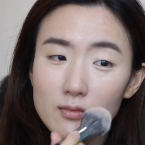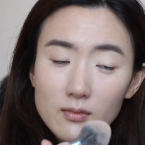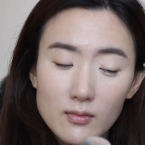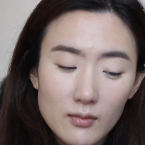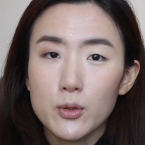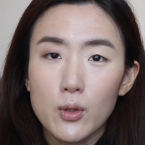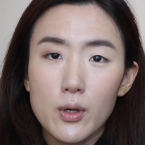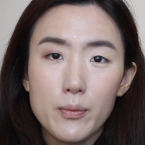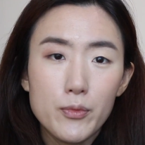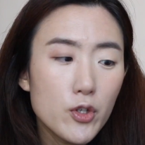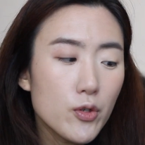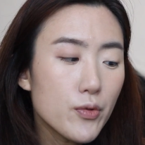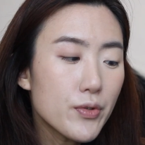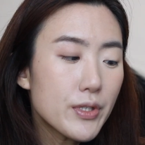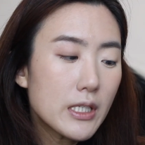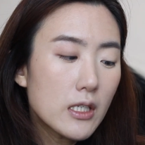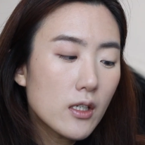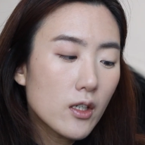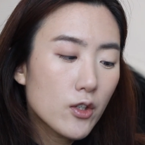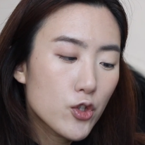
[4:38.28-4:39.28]
So I'm
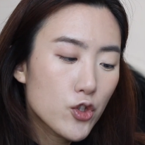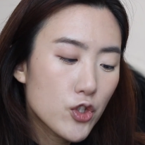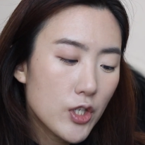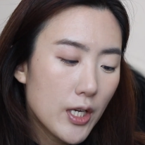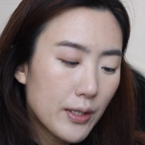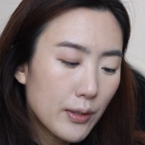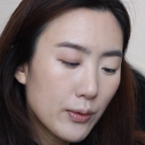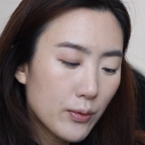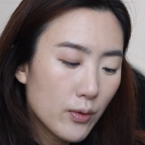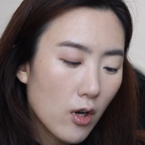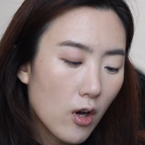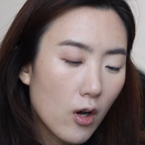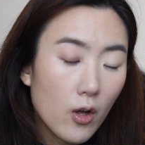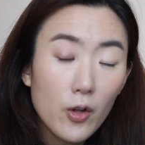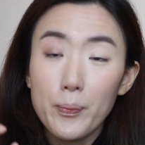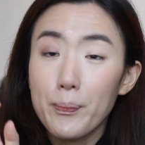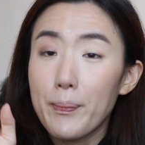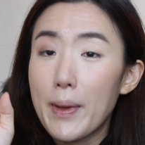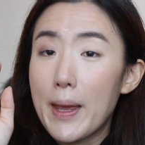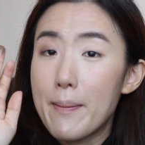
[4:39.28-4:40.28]
using a shadow
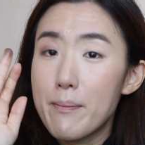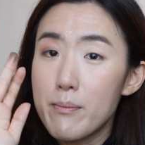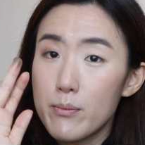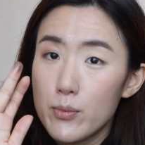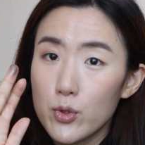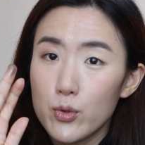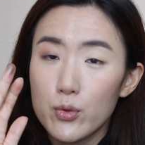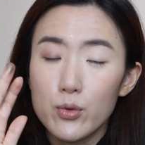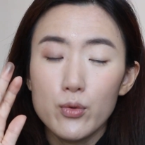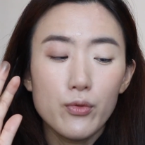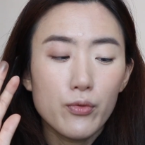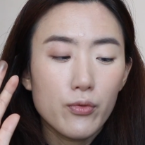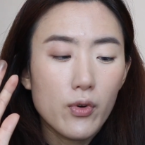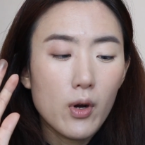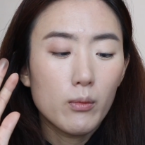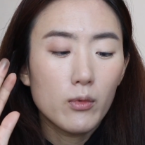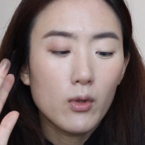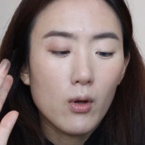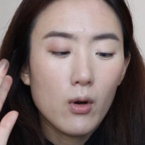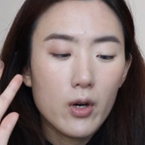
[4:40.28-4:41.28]
called Bamboo
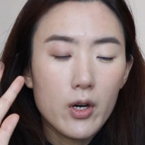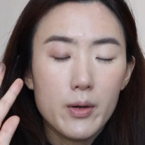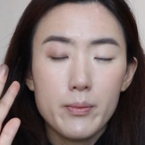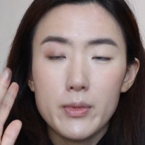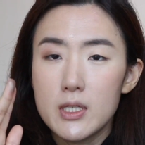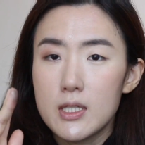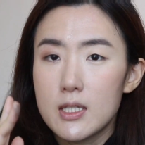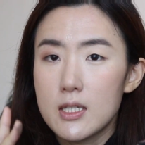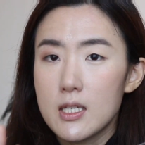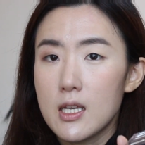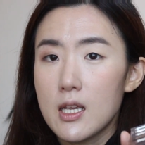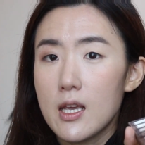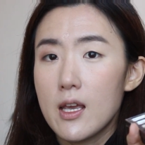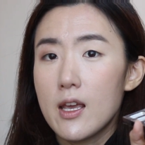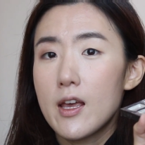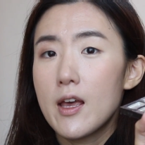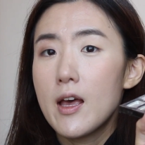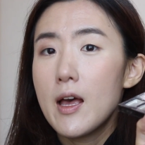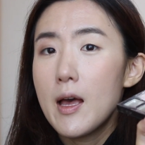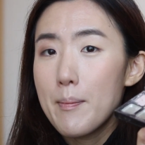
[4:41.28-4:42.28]
from Laura
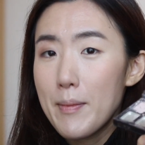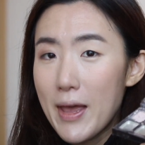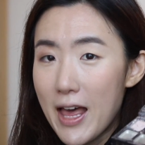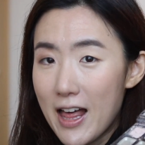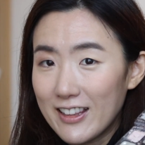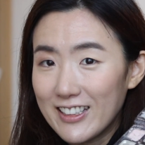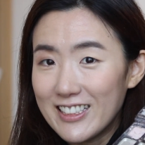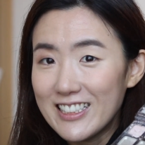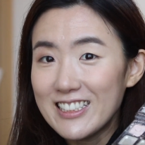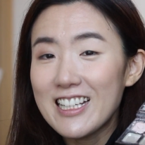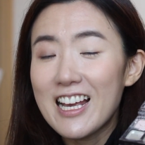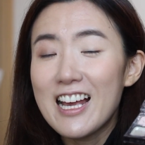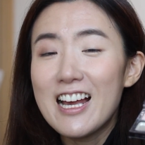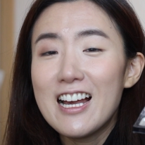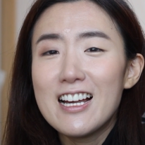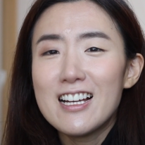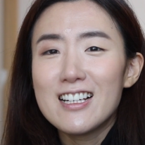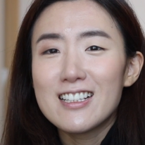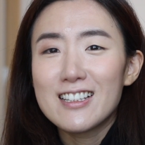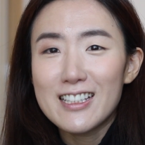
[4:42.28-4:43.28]
Mercier palette.
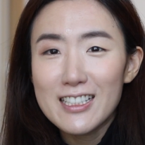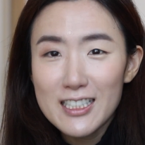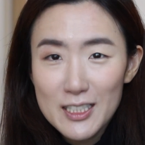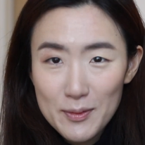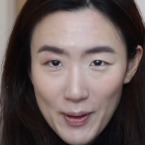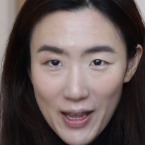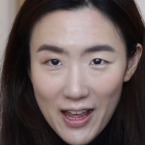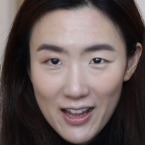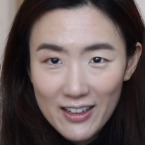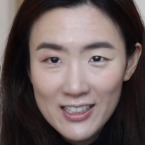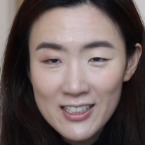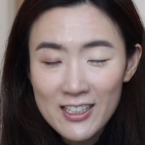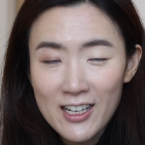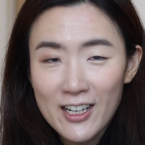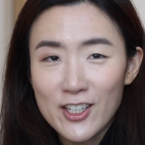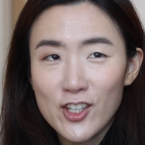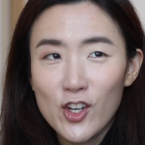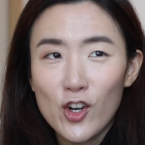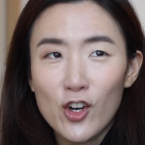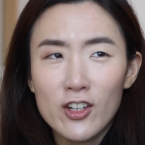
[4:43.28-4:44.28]
This palette
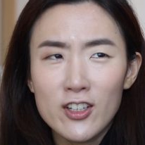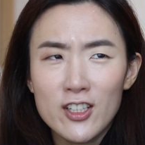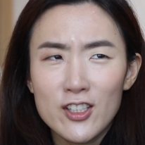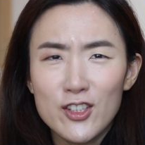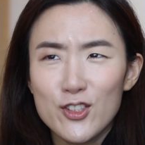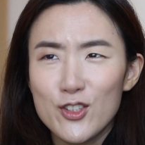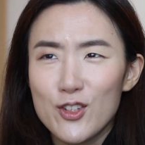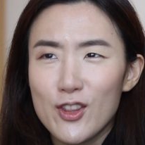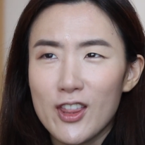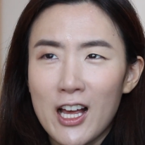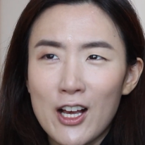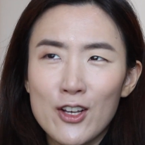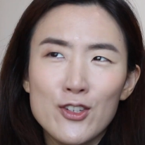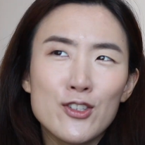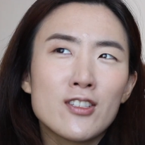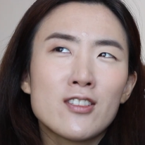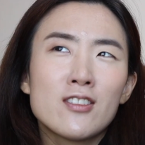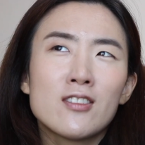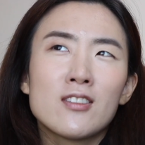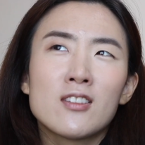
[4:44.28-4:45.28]
I got in
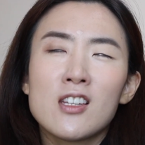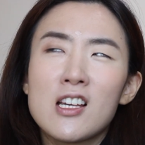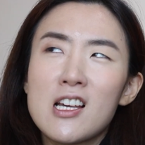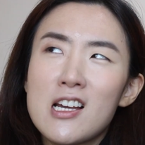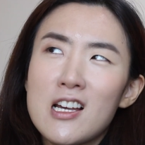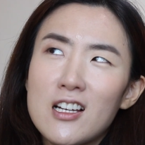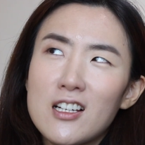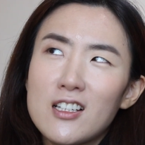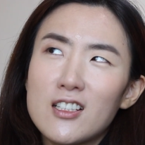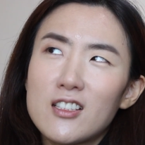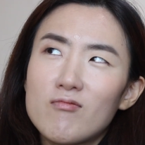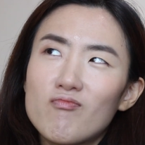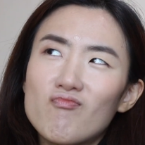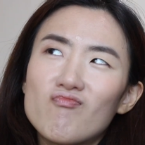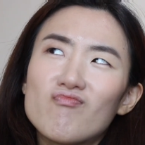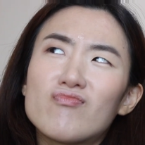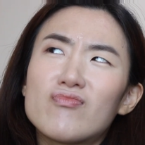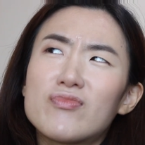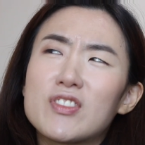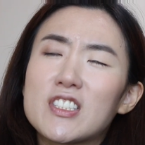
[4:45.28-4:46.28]

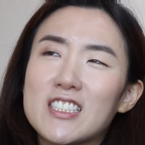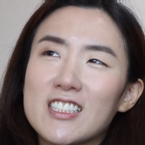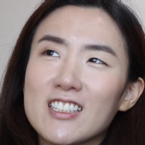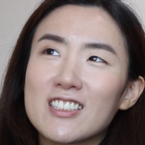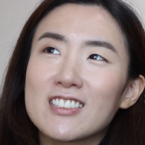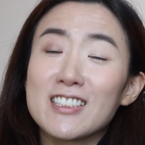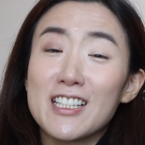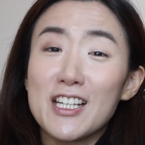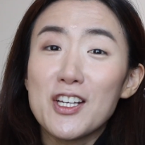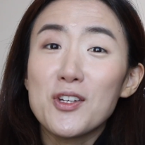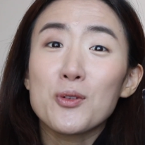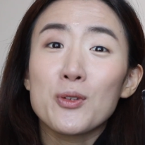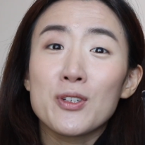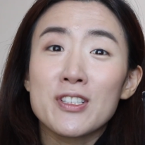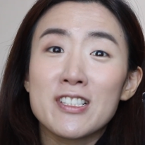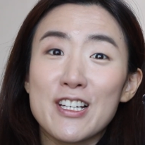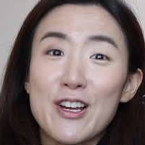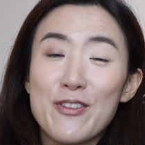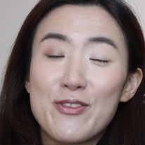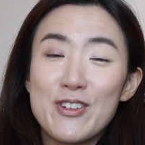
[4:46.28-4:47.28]
2016 or
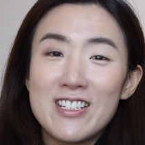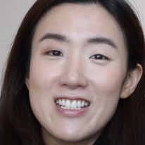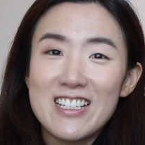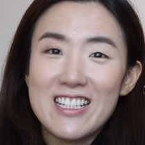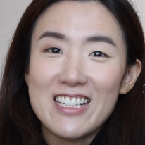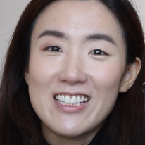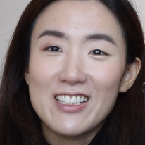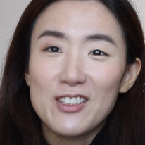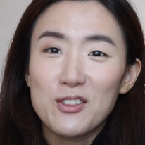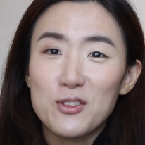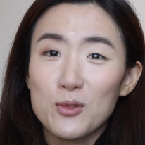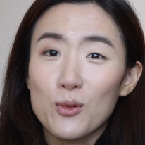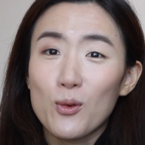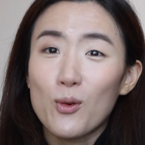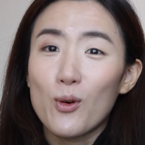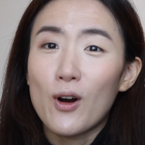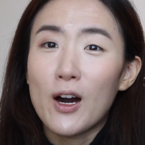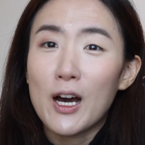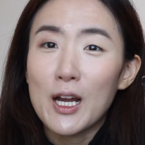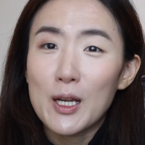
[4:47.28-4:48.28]
17,
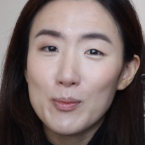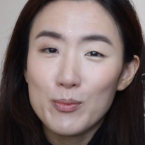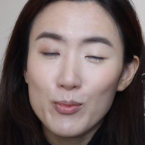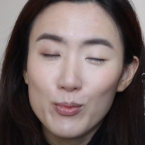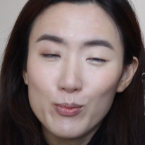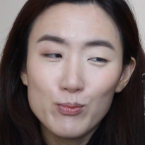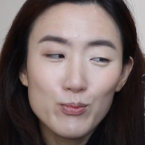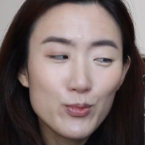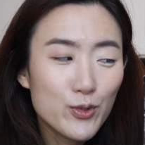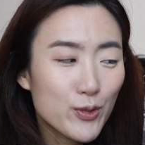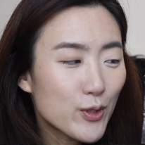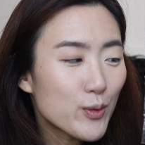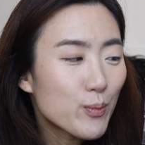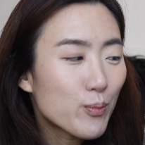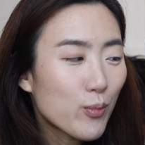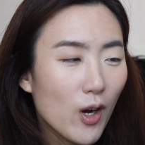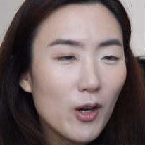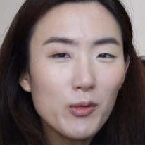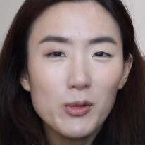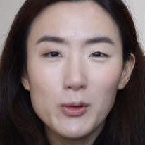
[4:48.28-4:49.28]
so I should
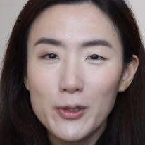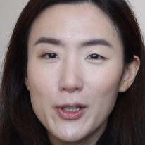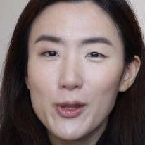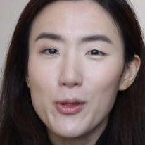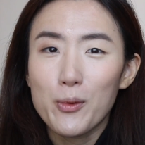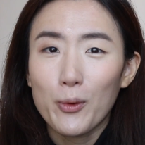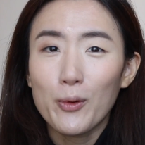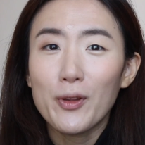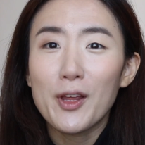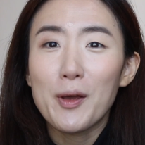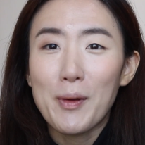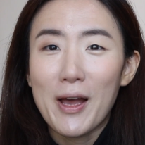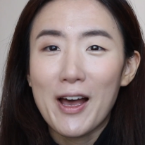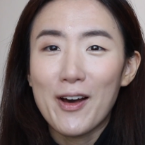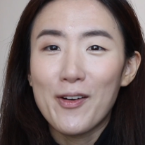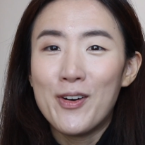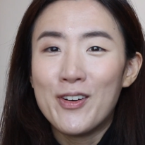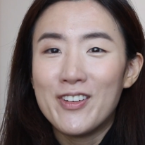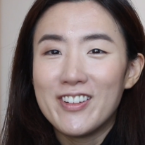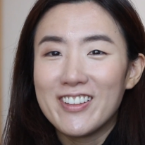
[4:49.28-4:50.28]
probably throw them
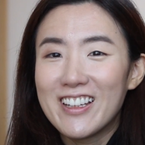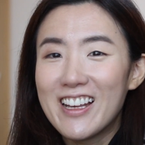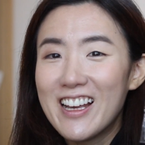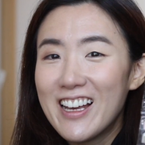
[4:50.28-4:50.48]
out.